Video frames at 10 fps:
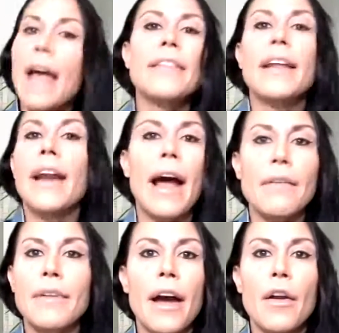and then
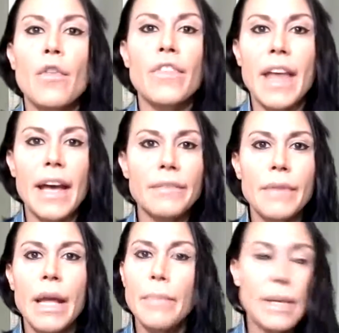I got over that
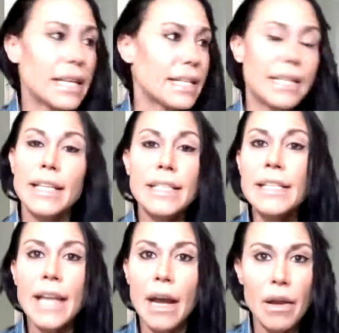because I said, this
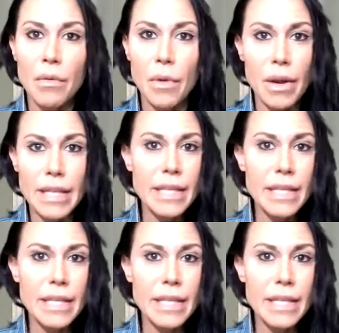isn't how I want to be.